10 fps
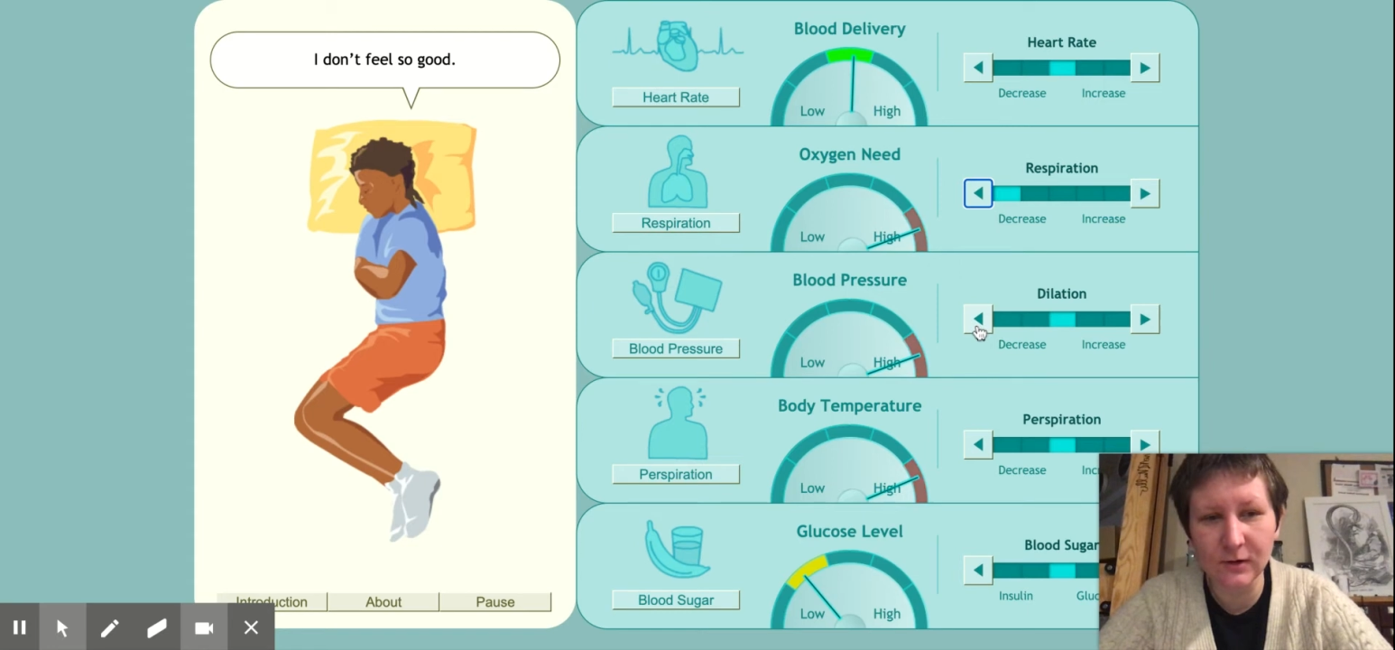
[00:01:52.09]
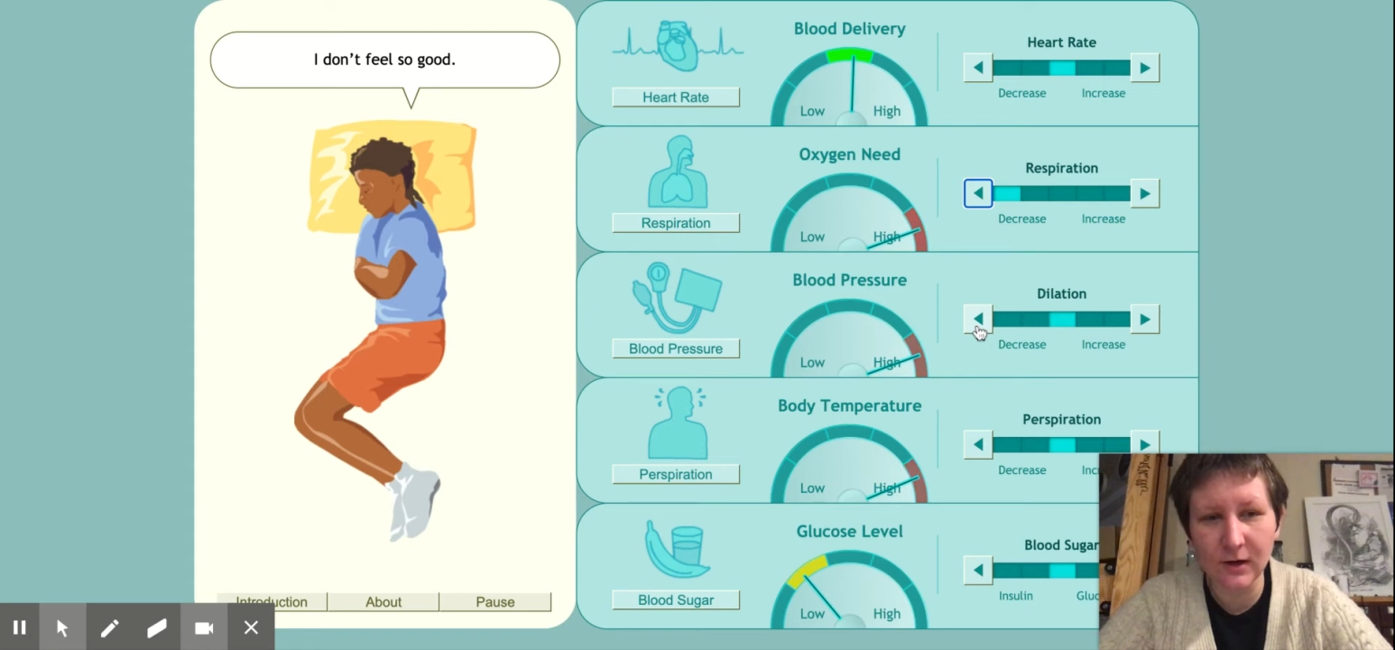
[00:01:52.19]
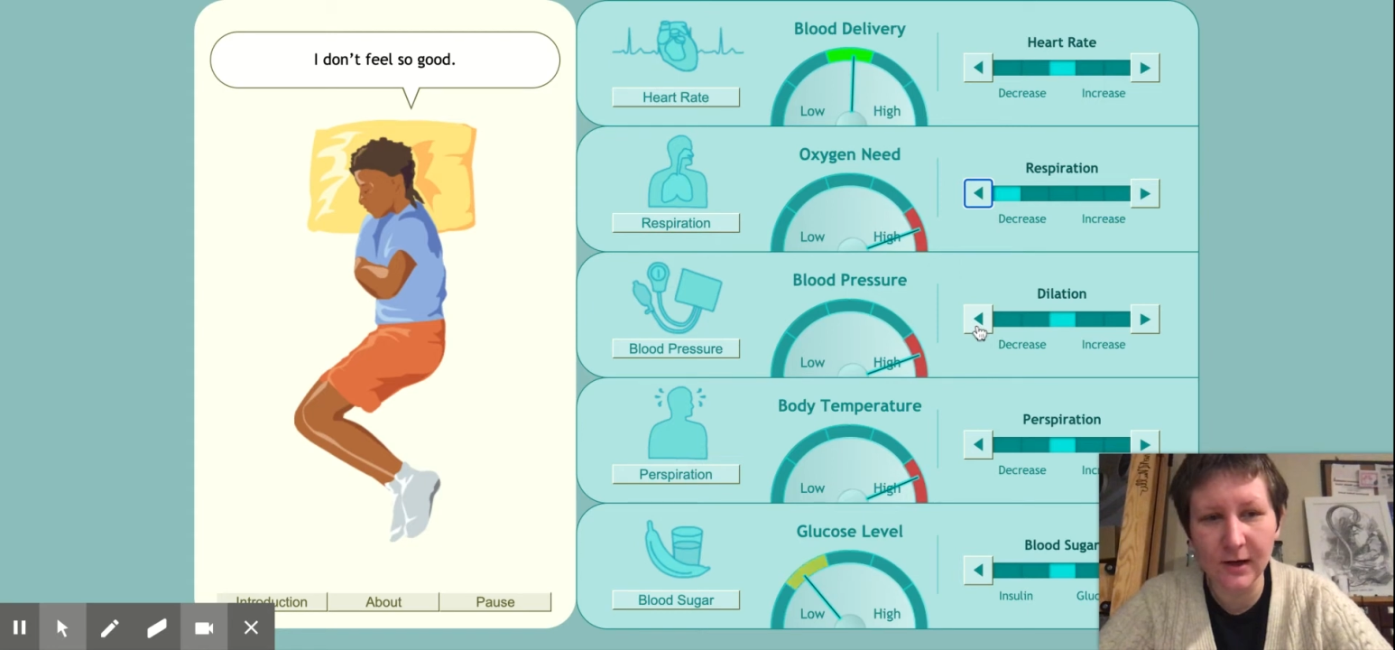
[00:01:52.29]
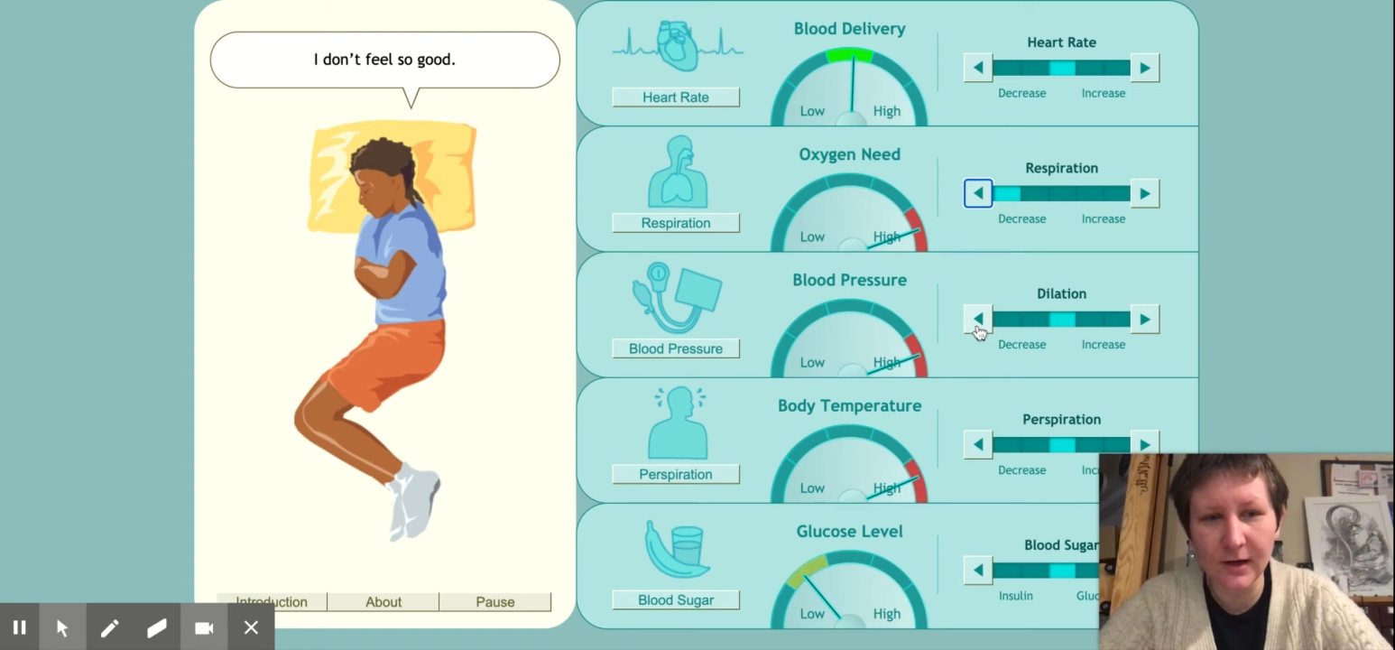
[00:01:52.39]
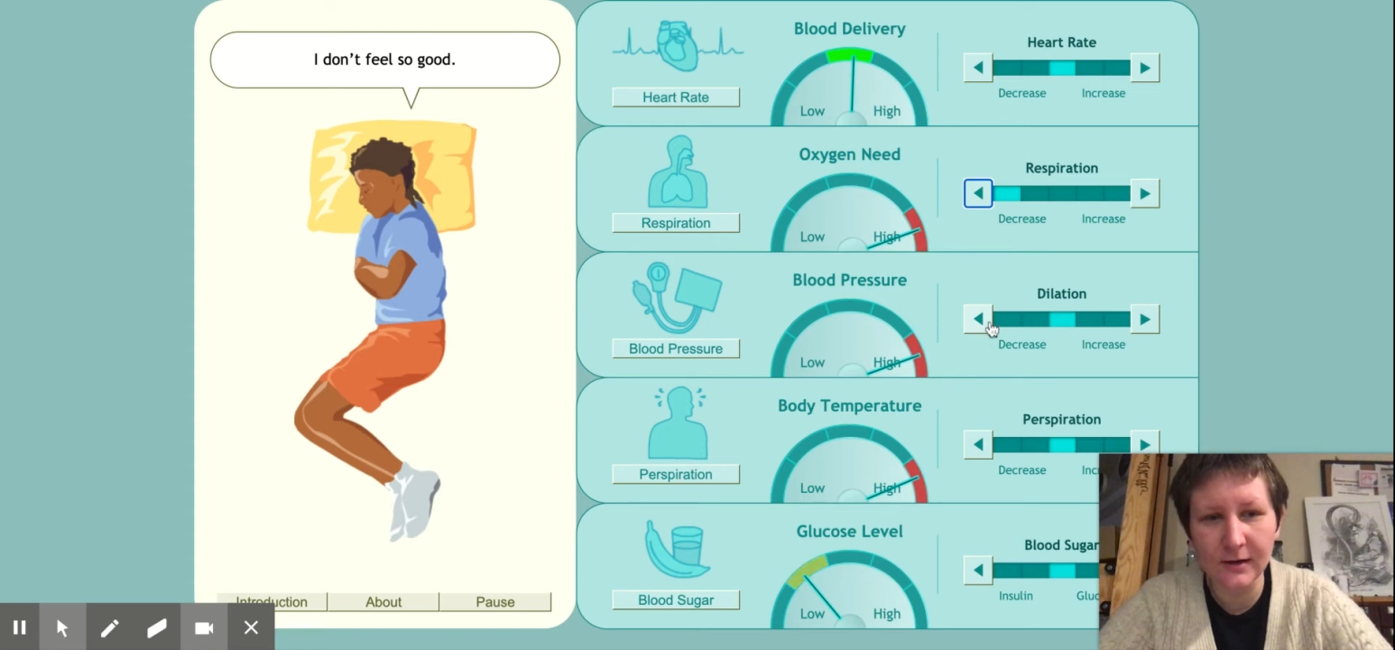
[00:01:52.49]

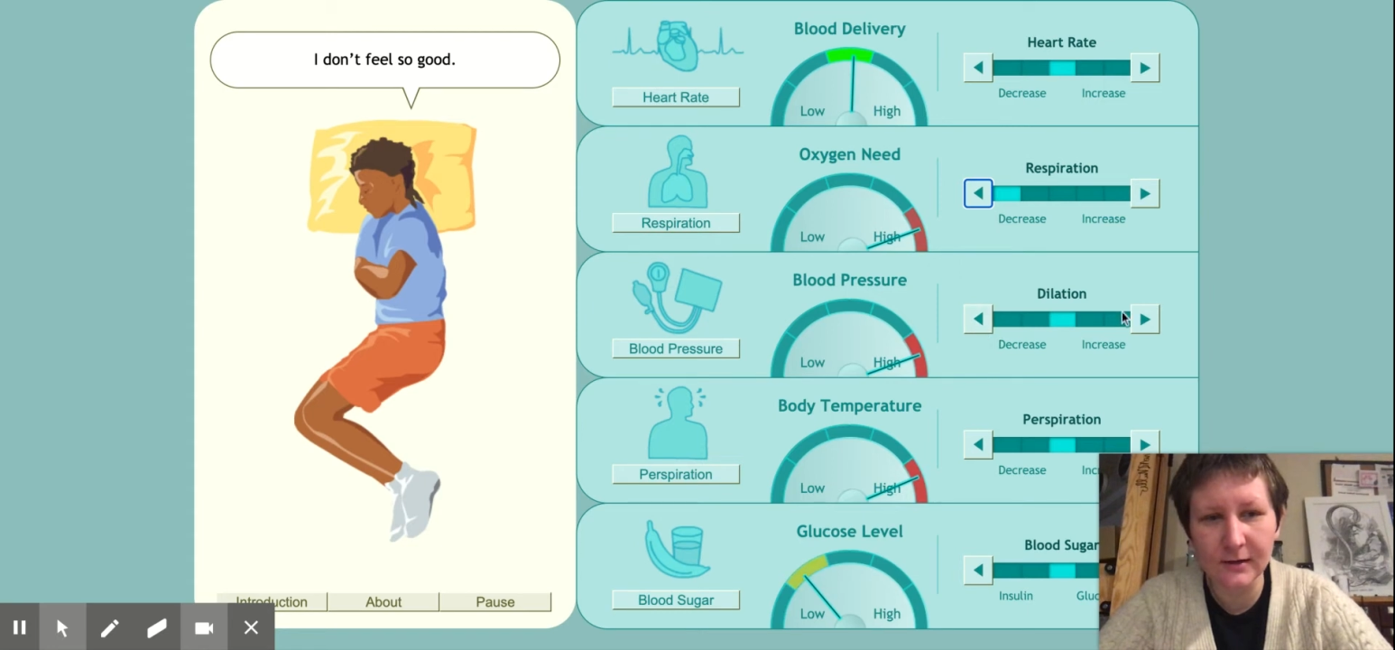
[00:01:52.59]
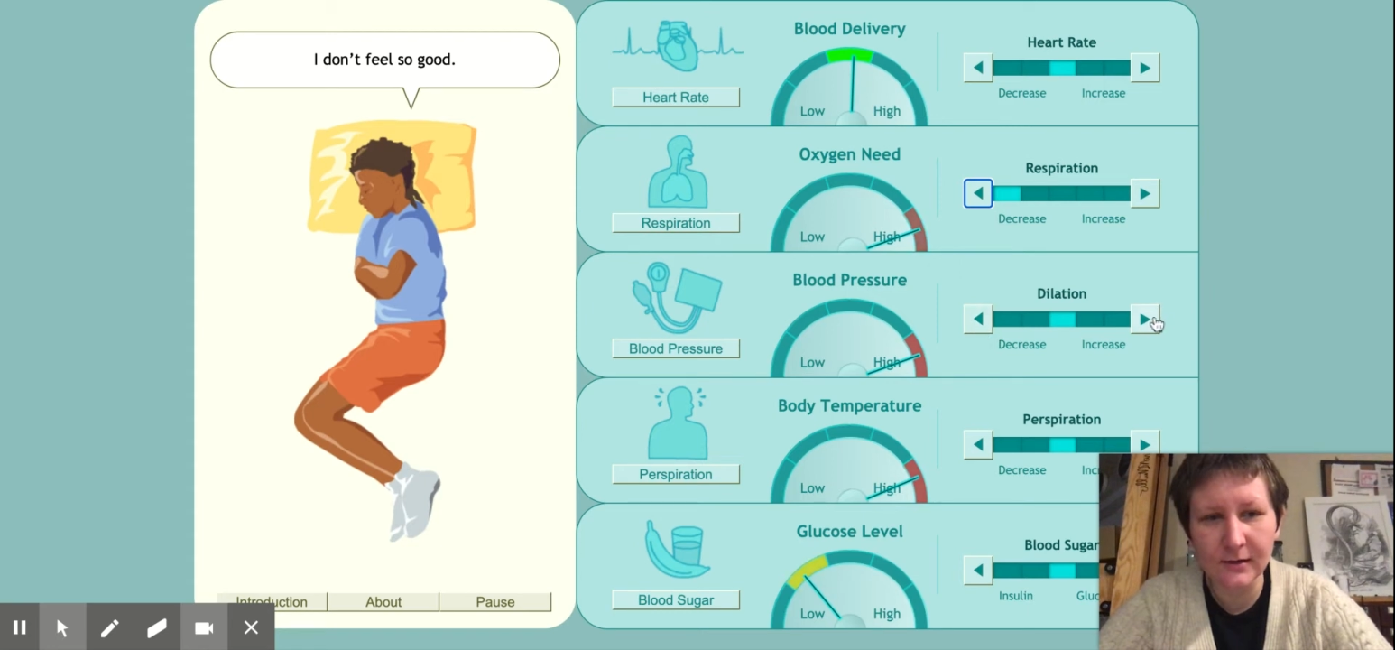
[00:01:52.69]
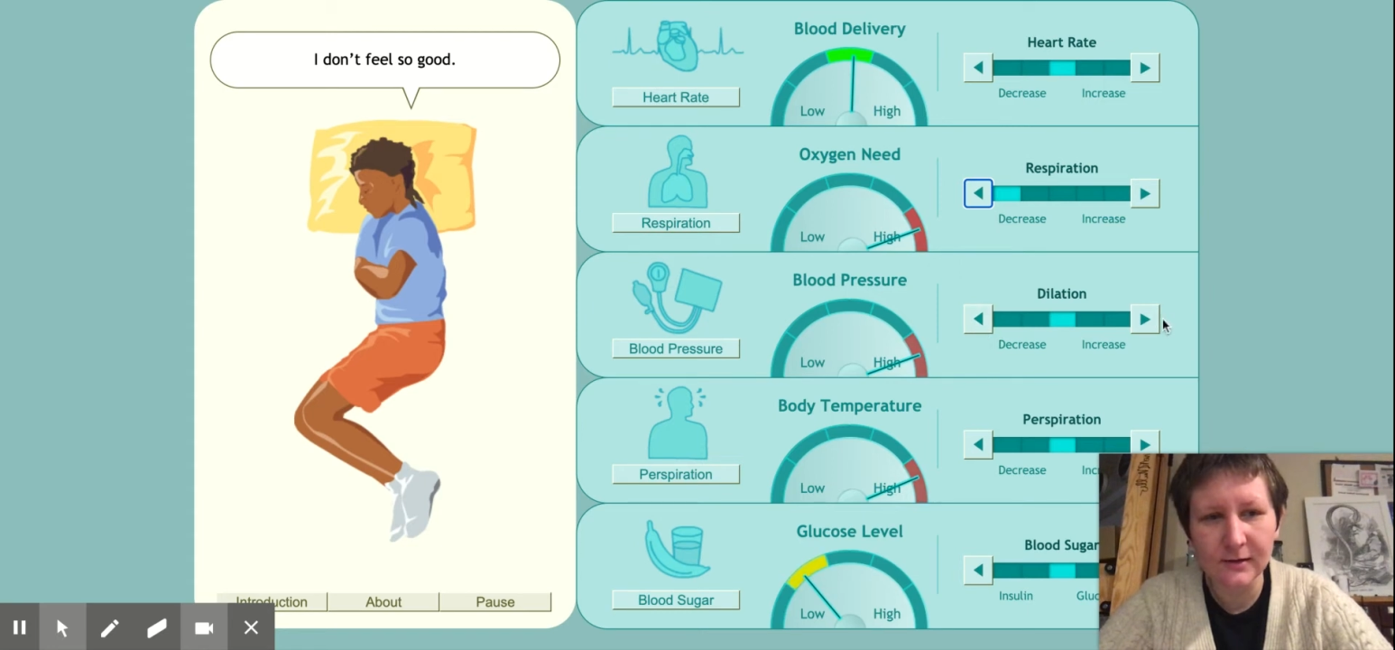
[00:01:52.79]
high.